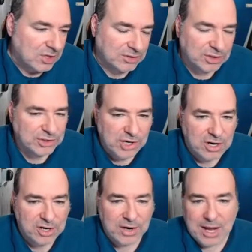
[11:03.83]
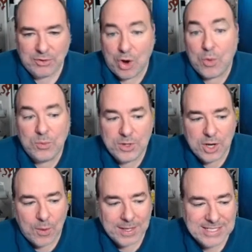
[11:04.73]
a little darker out. No one would
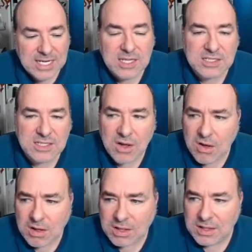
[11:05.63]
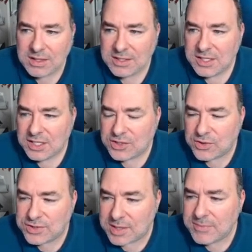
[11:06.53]
know I did this at all. So
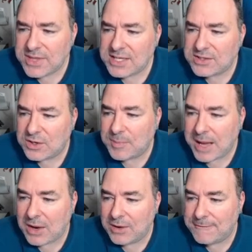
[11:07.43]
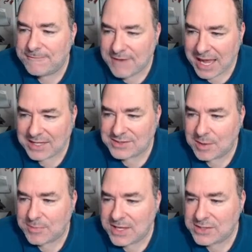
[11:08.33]
some things are about effects.
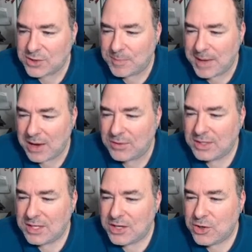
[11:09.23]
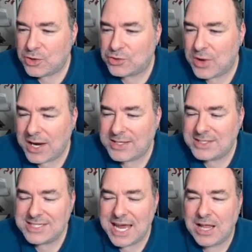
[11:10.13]
Some things are about you're trying to
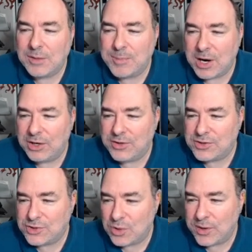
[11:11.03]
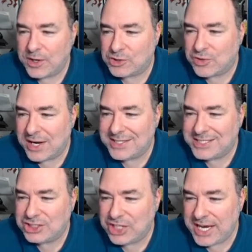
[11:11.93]
tell part of the story. You're trying
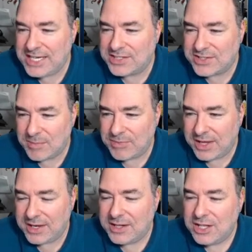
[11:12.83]
to change something,